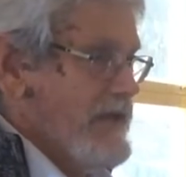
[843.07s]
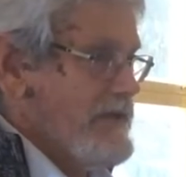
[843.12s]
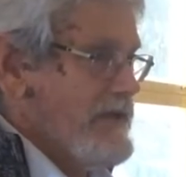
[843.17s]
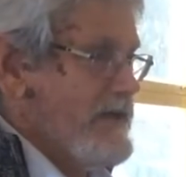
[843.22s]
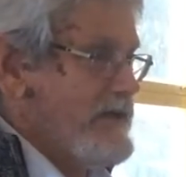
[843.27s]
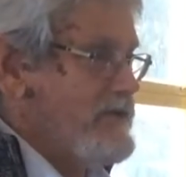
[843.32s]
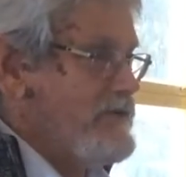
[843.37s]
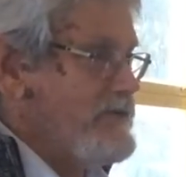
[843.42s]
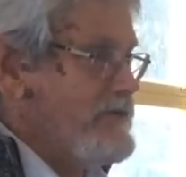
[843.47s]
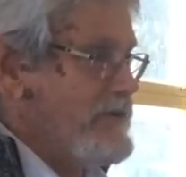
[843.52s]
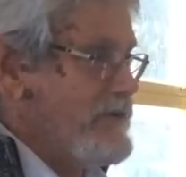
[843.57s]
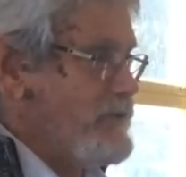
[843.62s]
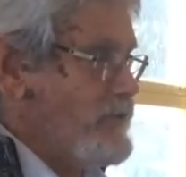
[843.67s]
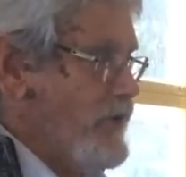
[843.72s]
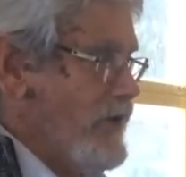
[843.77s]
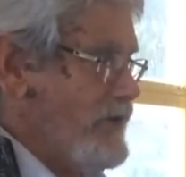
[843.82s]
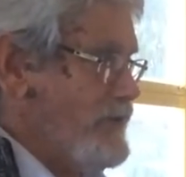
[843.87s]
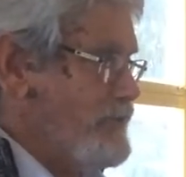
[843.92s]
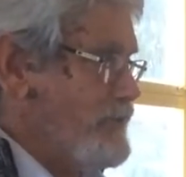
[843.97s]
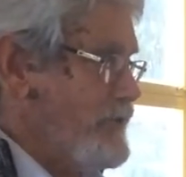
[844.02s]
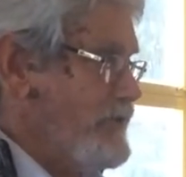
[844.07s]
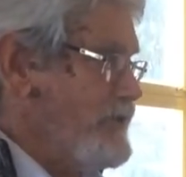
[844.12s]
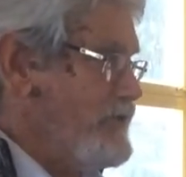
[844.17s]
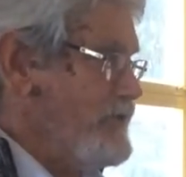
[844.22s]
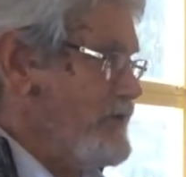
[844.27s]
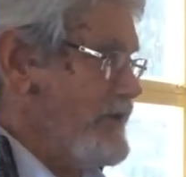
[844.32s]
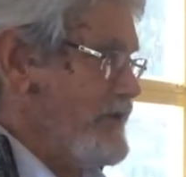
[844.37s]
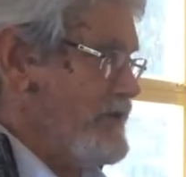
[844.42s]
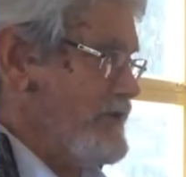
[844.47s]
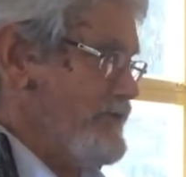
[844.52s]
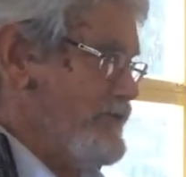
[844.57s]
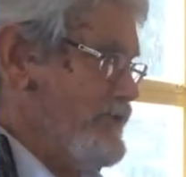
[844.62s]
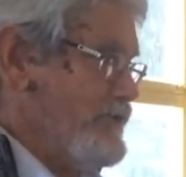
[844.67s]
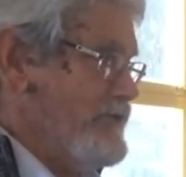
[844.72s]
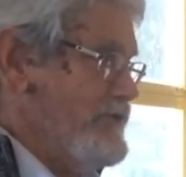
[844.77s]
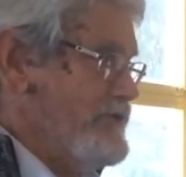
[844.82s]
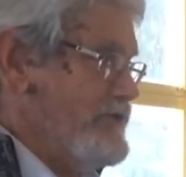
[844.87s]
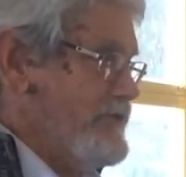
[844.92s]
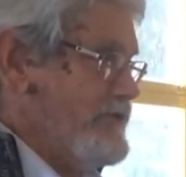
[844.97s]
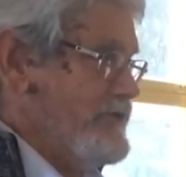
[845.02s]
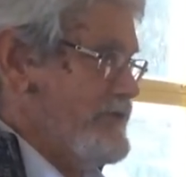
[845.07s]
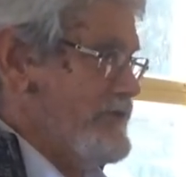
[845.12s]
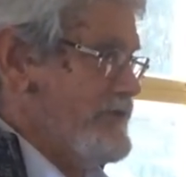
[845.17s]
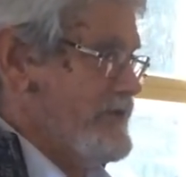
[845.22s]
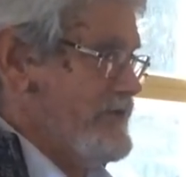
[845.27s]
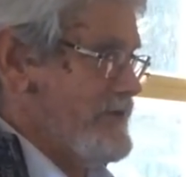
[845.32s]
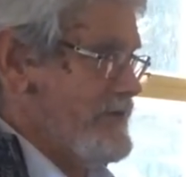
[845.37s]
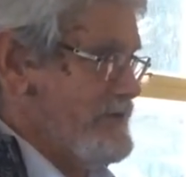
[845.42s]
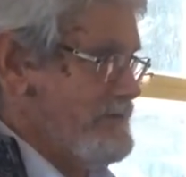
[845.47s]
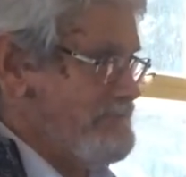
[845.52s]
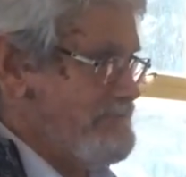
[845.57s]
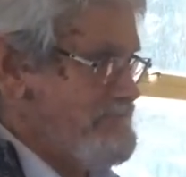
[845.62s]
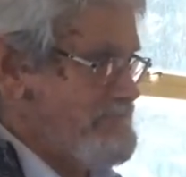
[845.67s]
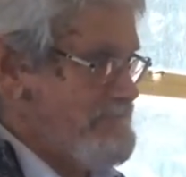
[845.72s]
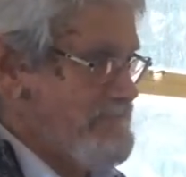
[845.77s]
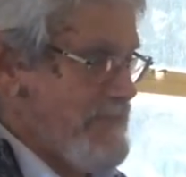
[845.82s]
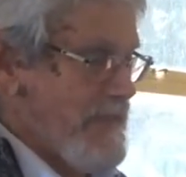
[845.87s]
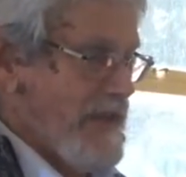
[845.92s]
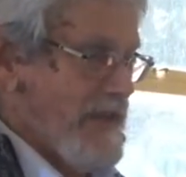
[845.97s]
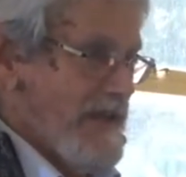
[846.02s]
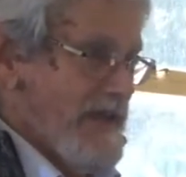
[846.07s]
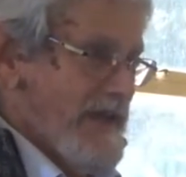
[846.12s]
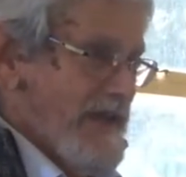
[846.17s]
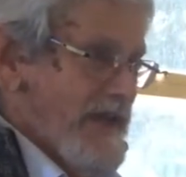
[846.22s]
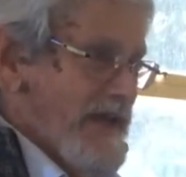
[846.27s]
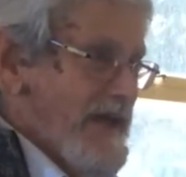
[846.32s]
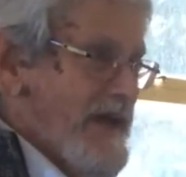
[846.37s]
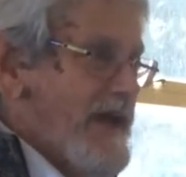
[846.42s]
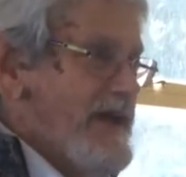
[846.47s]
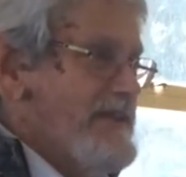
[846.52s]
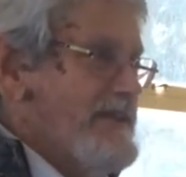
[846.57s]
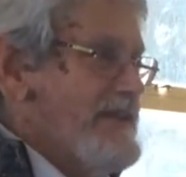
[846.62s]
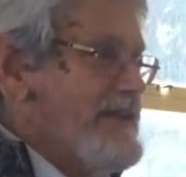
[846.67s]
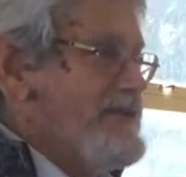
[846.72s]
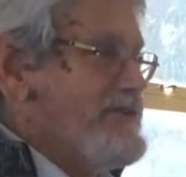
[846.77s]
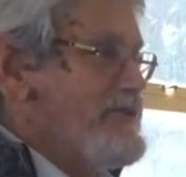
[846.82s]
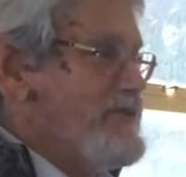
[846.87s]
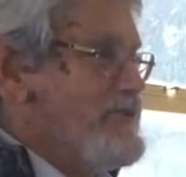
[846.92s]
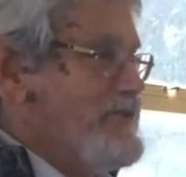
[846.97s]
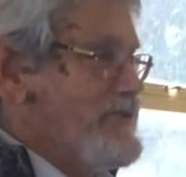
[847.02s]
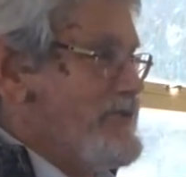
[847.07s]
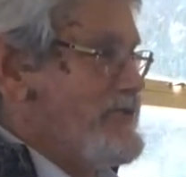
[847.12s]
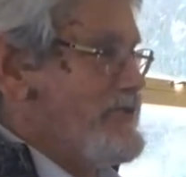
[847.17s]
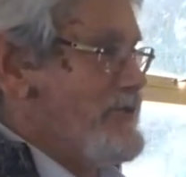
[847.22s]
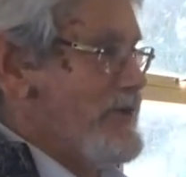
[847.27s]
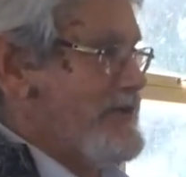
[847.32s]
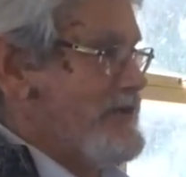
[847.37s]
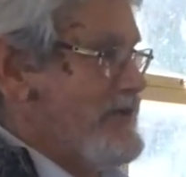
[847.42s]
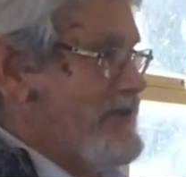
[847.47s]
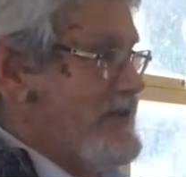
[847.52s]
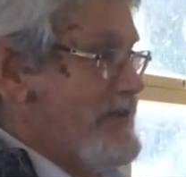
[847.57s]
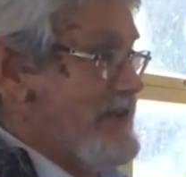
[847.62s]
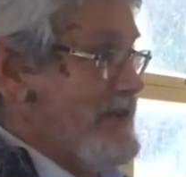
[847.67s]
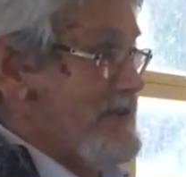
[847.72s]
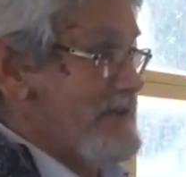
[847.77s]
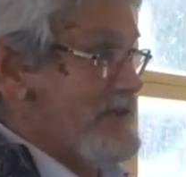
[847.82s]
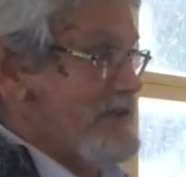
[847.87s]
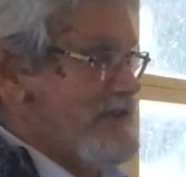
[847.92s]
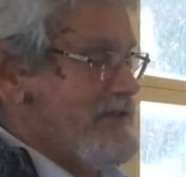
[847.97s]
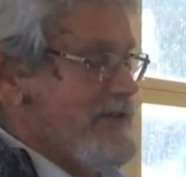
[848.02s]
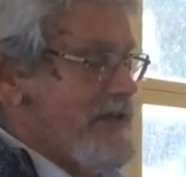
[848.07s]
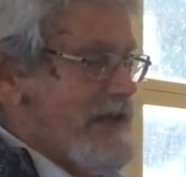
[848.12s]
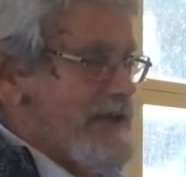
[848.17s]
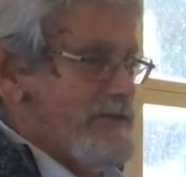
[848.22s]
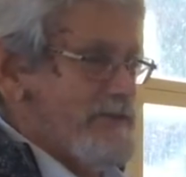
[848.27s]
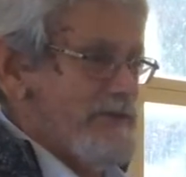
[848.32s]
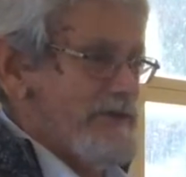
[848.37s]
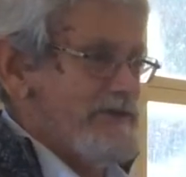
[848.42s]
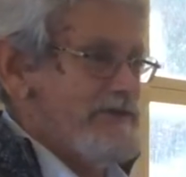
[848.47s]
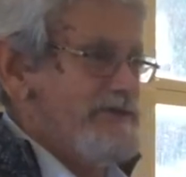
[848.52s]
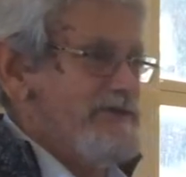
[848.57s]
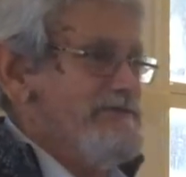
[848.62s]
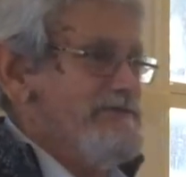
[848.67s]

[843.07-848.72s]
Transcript: Now, calling raspberry cordial a fruit juice, I think it's called stretching the English language,